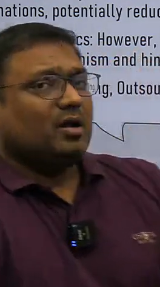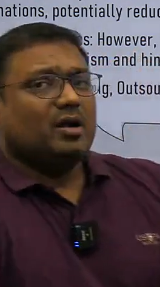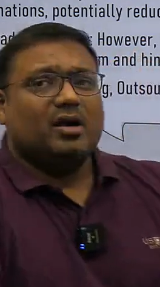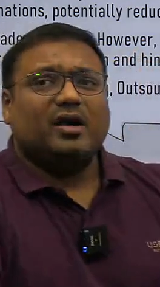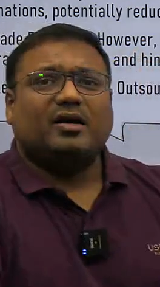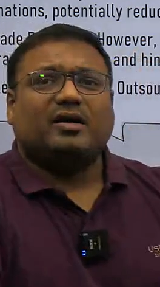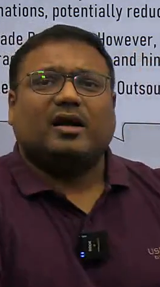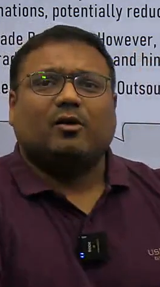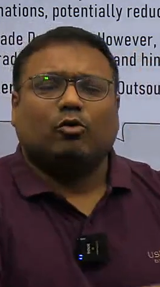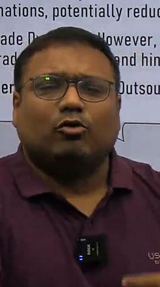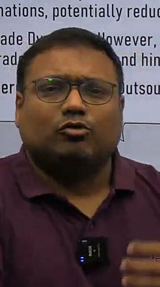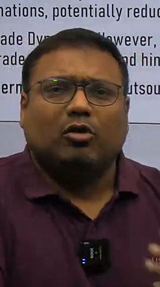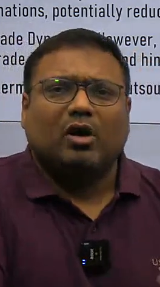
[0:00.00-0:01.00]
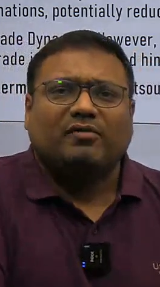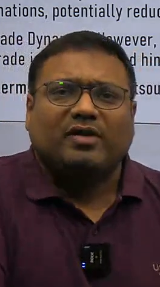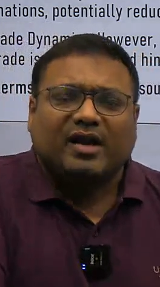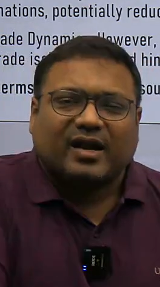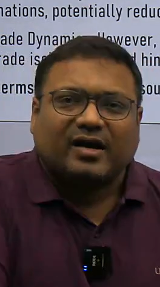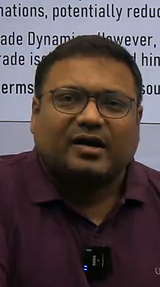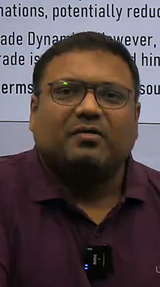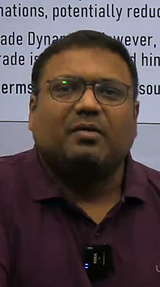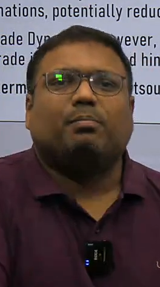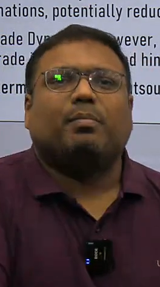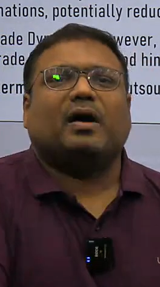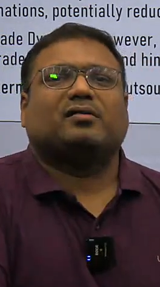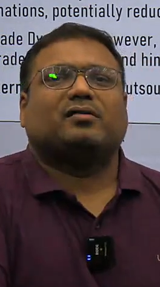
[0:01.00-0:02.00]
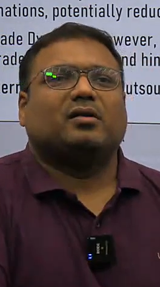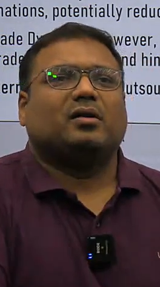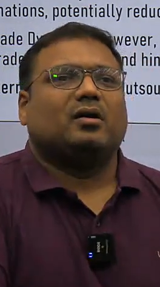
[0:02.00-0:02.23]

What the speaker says: it can also have negative impacts.